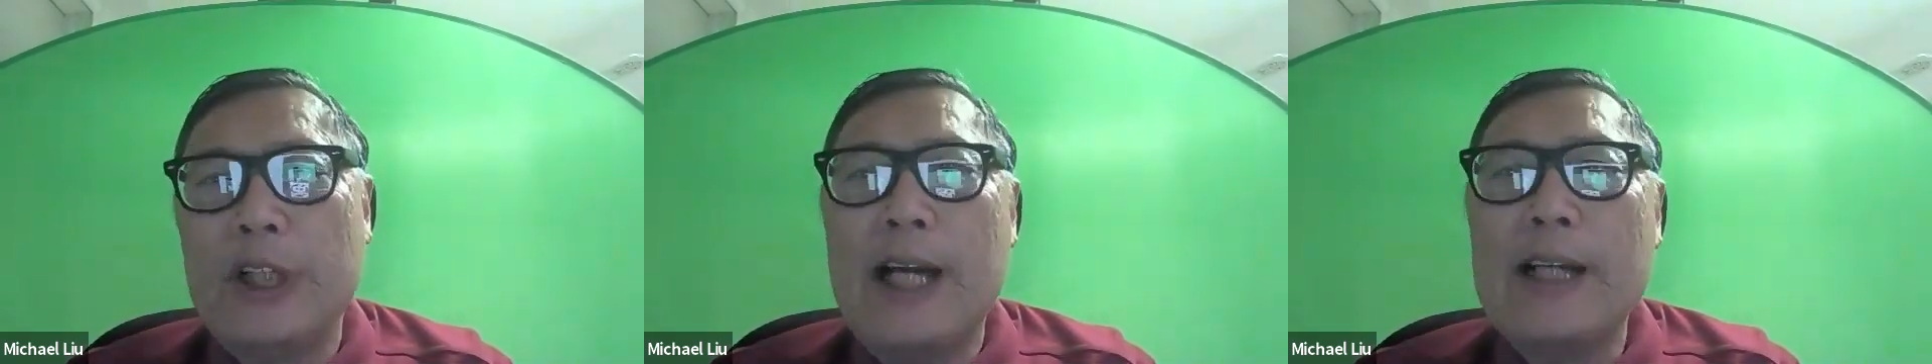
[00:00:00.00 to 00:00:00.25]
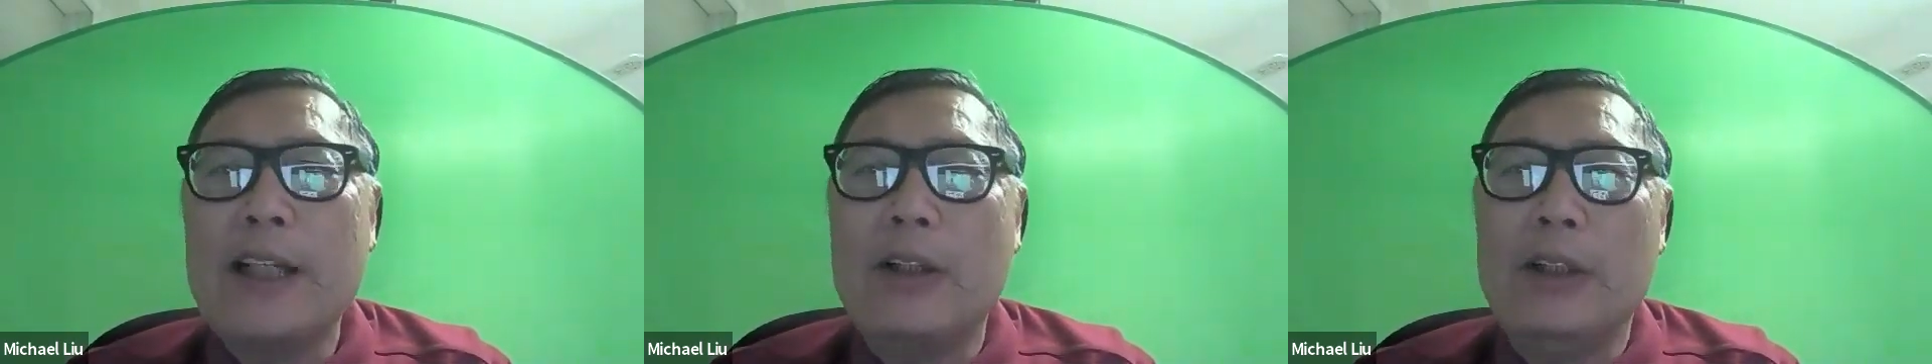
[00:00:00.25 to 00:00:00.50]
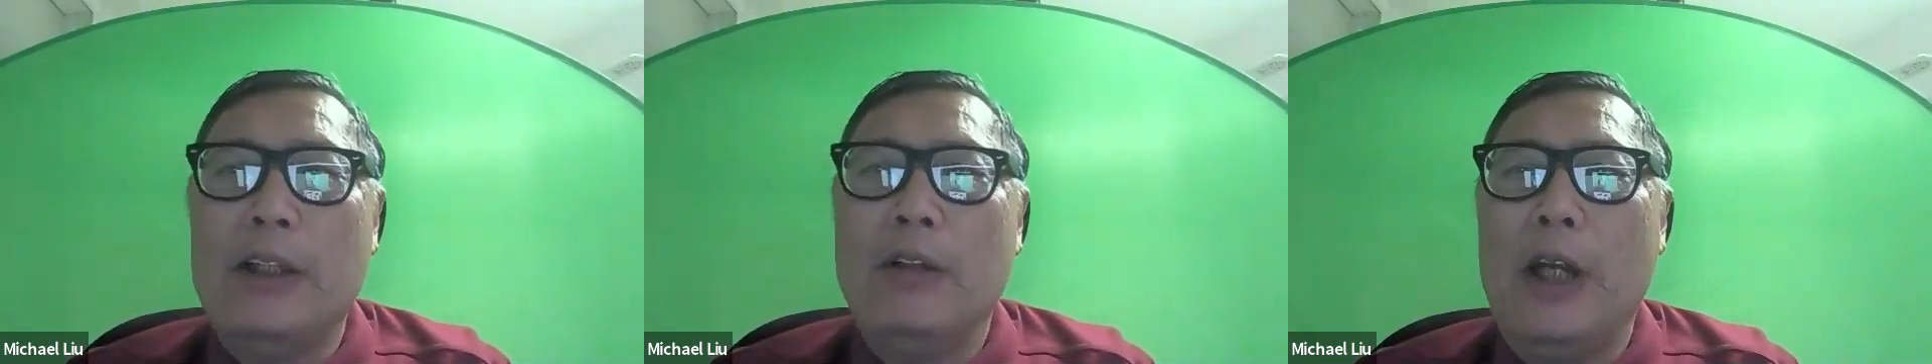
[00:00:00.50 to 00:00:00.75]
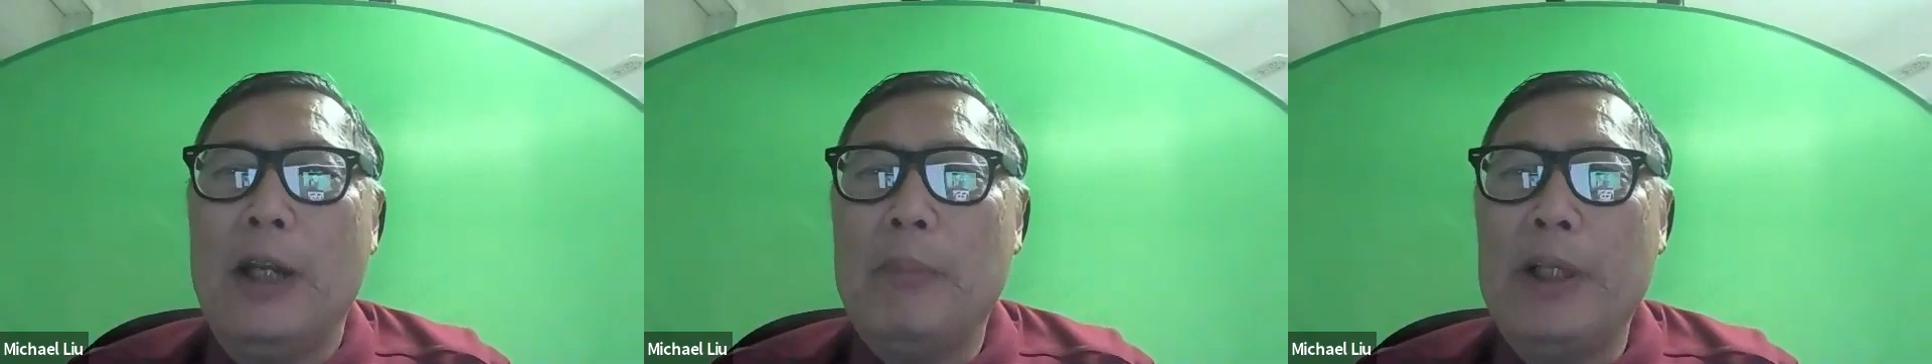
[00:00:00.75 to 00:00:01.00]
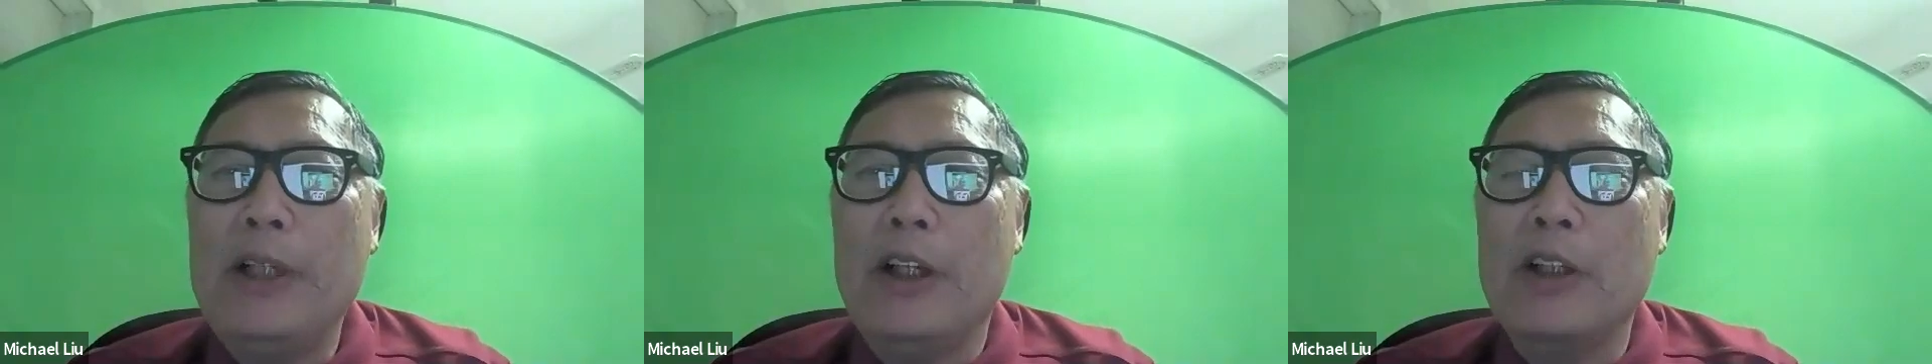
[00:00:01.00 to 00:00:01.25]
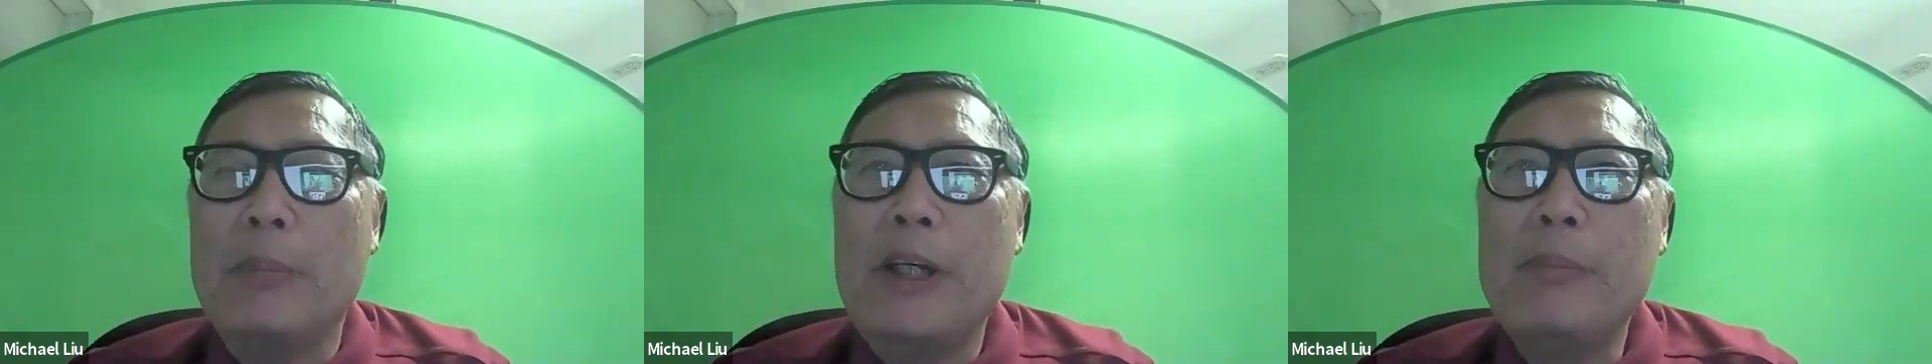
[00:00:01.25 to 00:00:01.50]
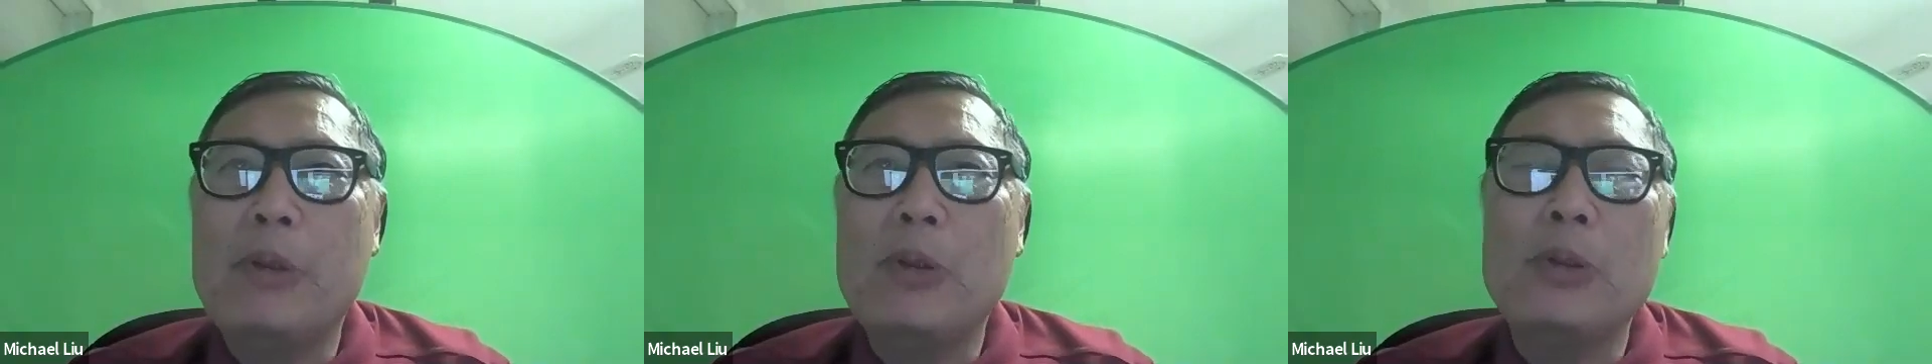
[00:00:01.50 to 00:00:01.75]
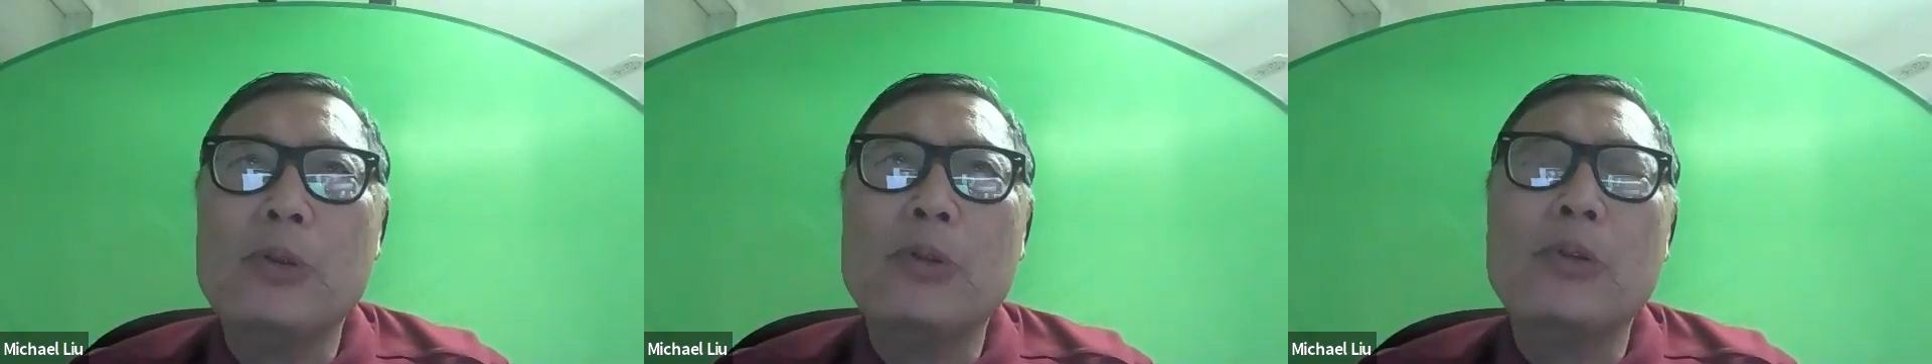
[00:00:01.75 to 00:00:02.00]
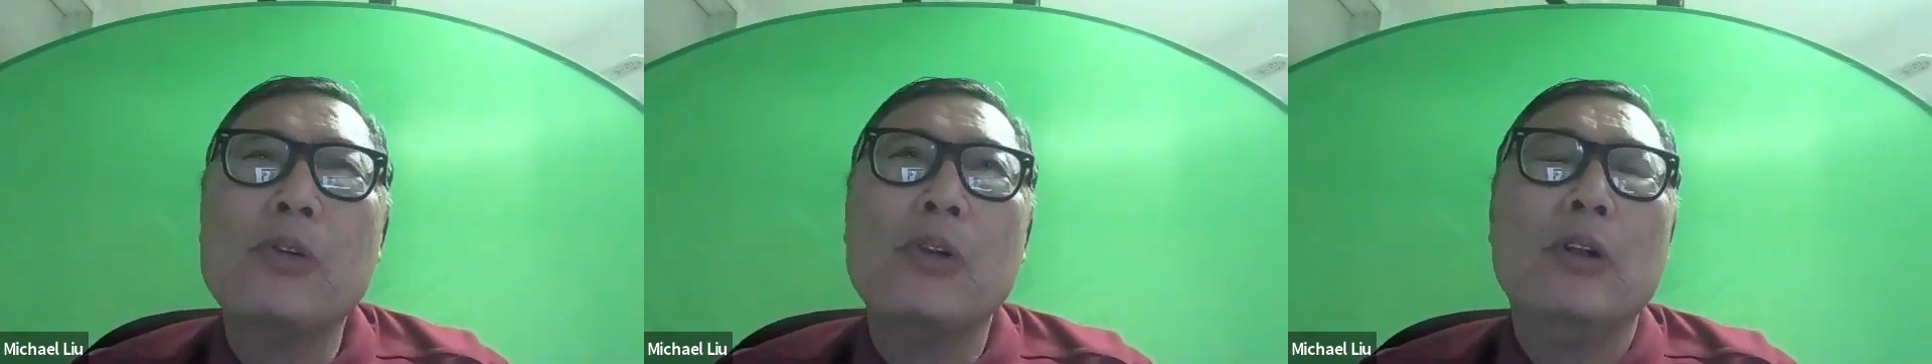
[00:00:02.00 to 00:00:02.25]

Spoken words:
Chinatown, and many other people who